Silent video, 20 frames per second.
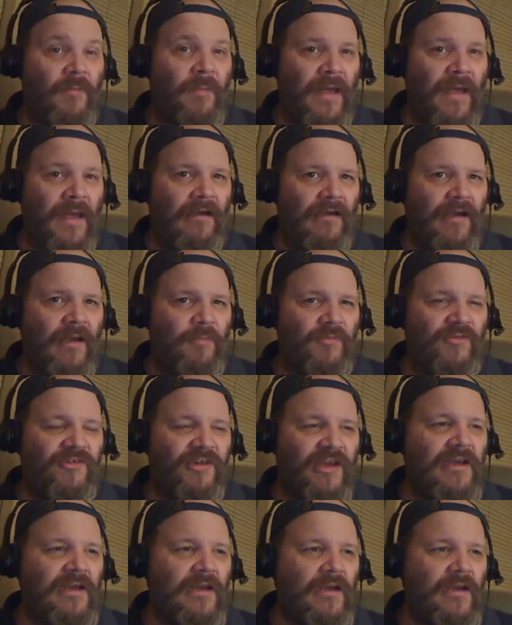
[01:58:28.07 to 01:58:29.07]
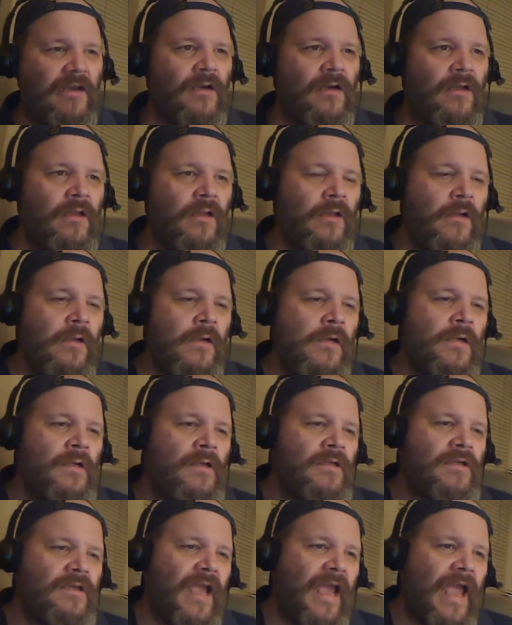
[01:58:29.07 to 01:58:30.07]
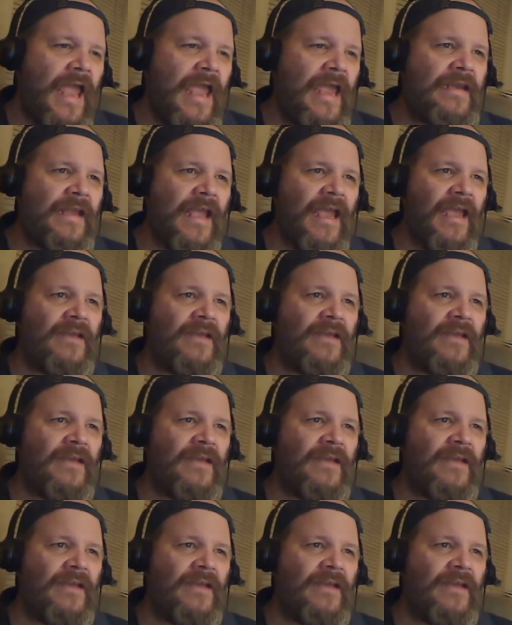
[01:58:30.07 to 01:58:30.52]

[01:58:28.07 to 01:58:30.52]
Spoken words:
about how I proceed here. And